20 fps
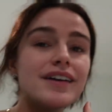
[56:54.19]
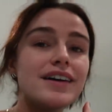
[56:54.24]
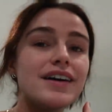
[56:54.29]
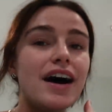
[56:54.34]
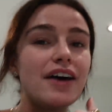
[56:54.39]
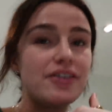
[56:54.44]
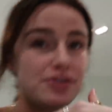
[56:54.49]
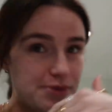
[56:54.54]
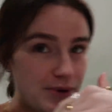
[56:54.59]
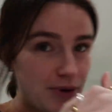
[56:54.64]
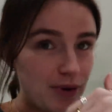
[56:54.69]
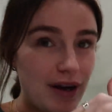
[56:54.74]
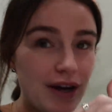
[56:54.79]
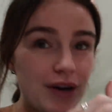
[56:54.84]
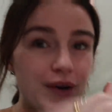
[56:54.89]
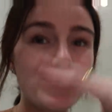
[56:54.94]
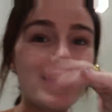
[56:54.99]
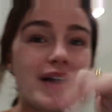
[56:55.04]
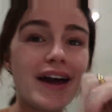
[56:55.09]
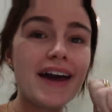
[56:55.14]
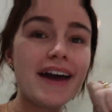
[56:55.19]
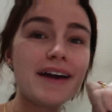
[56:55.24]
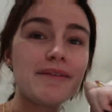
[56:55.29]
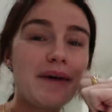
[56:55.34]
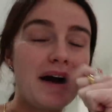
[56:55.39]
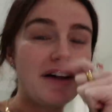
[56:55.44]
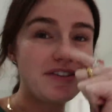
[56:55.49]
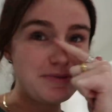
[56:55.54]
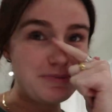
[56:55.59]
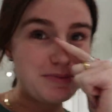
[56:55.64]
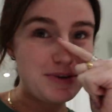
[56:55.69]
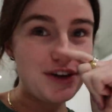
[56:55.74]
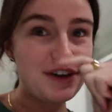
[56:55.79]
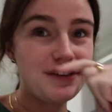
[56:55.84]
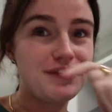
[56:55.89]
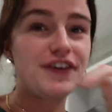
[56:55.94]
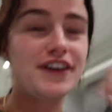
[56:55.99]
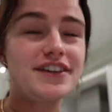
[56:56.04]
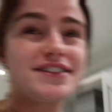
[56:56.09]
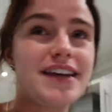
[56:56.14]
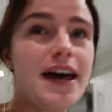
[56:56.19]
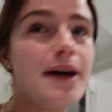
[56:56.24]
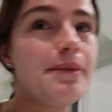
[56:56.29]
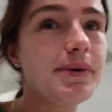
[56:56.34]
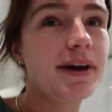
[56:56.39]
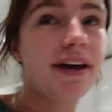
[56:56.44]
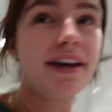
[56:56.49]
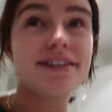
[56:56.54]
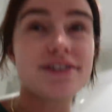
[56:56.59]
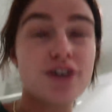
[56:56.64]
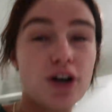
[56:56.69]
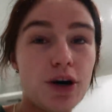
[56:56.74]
I have to be quite quick, might have to mute it for a sec because